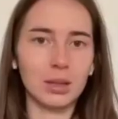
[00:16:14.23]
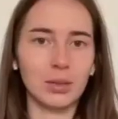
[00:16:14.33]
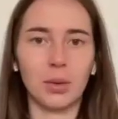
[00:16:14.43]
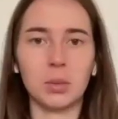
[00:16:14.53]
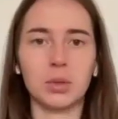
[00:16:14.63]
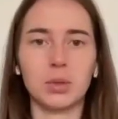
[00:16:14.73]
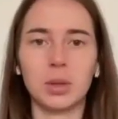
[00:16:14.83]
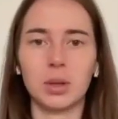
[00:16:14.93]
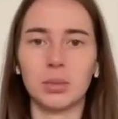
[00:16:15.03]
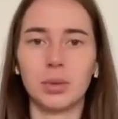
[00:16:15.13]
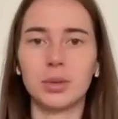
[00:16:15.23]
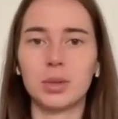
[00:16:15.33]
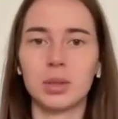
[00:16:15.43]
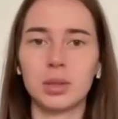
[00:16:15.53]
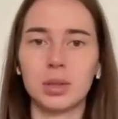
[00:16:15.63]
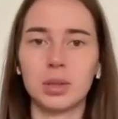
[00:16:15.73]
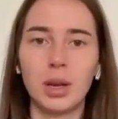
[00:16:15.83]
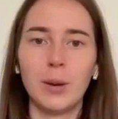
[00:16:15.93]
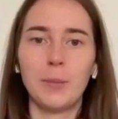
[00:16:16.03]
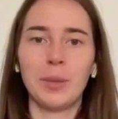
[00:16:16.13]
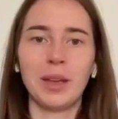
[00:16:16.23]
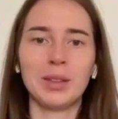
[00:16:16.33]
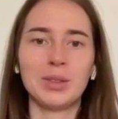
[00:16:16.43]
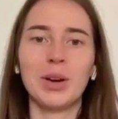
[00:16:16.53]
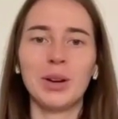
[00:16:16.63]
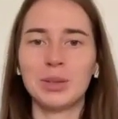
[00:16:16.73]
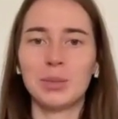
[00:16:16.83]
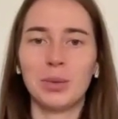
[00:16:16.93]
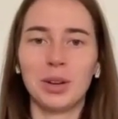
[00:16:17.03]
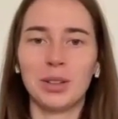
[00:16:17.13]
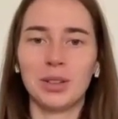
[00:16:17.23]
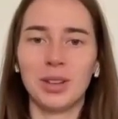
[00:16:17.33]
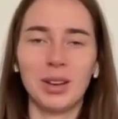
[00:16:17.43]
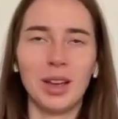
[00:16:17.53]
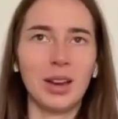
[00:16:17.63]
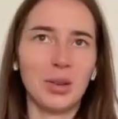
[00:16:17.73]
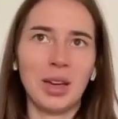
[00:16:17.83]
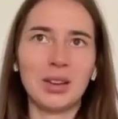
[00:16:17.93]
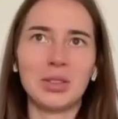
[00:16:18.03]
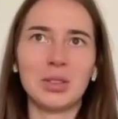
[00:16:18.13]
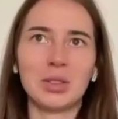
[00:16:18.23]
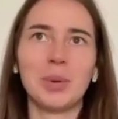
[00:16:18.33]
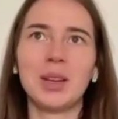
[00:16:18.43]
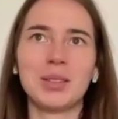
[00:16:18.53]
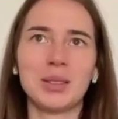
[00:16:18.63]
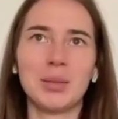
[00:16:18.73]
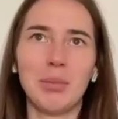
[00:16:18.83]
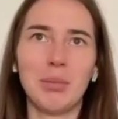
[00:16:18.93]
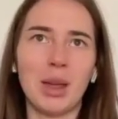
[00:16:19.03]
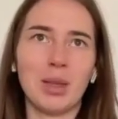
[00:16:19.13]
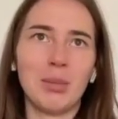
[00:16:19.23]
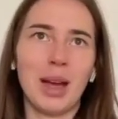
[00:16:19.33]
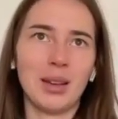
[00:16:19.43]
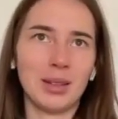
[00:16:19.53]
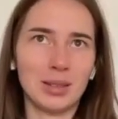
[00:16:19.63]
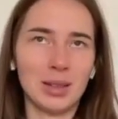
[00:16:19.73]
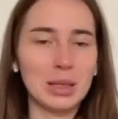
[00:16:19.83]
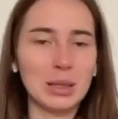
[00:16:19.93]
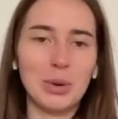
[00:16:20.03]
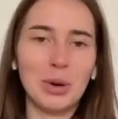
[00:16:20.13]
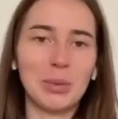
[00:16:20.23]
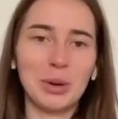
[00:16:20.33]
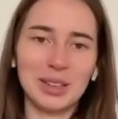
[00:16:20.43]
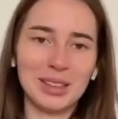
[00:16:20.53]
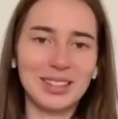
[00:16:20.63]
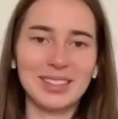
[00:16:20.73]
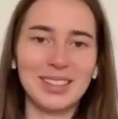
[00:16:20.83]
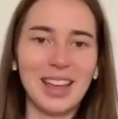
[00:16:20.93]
is pharmaceutical approaches. It's not as important. In the educational space, mathematics is more important